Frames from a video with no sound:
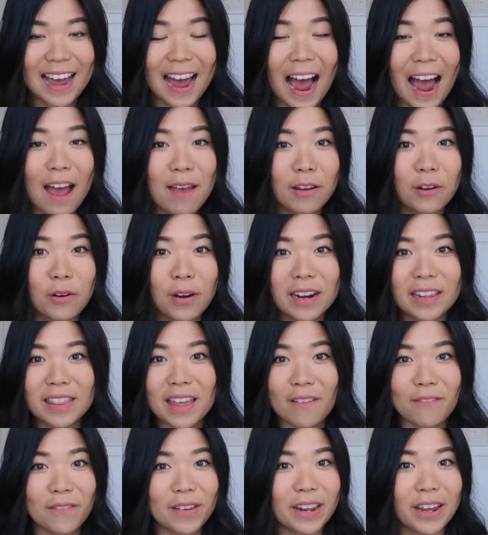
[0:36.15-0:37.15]
I created
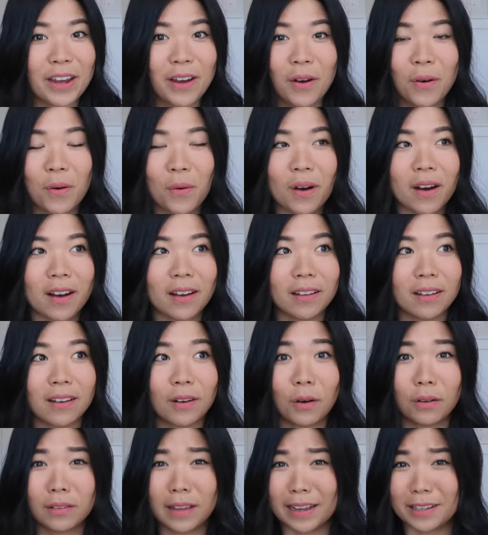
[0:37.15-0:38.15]
that video
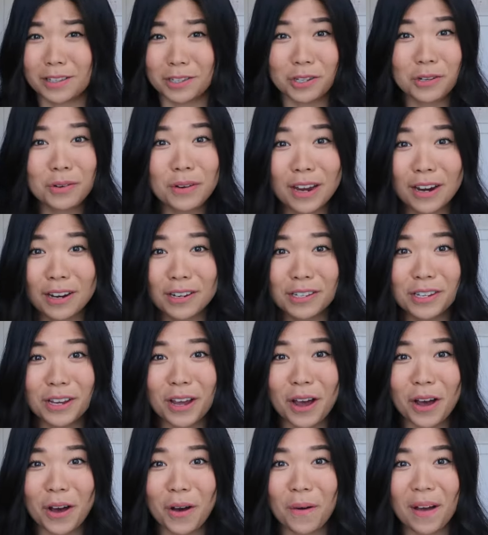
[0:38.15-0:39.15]
like 2 years
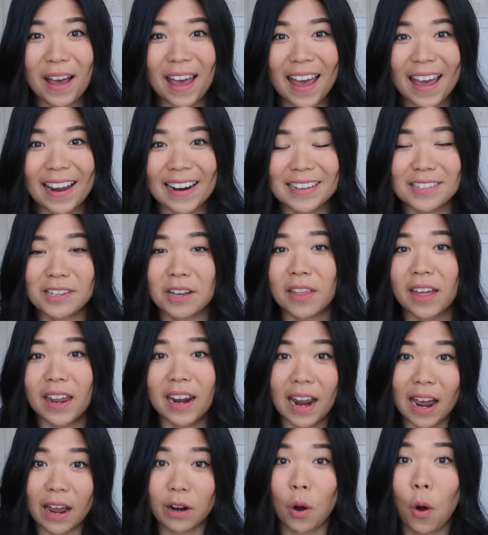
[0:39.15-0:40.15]
ago and I saw that
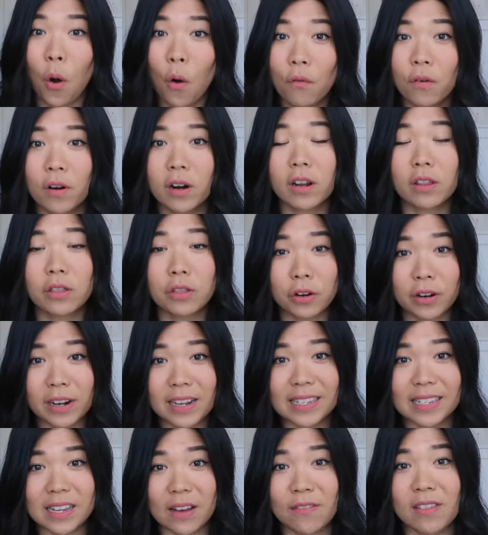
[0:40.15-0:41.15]
it had over
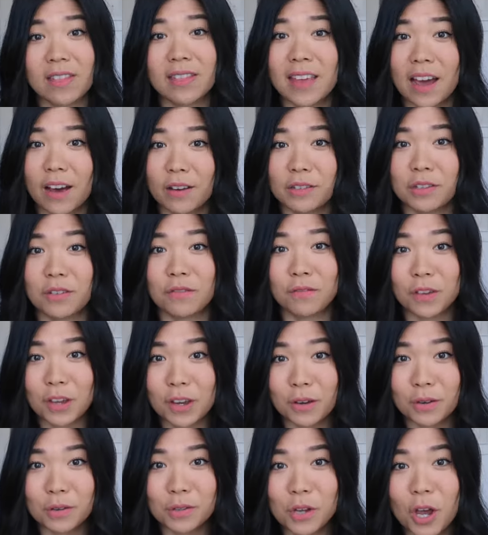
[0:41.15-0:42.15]
37,000
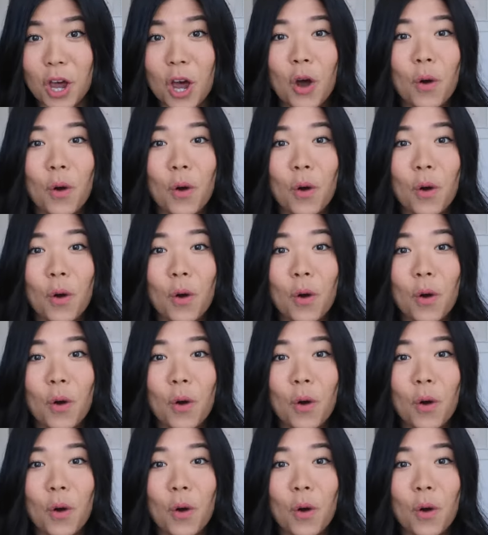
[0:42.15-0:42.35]
views,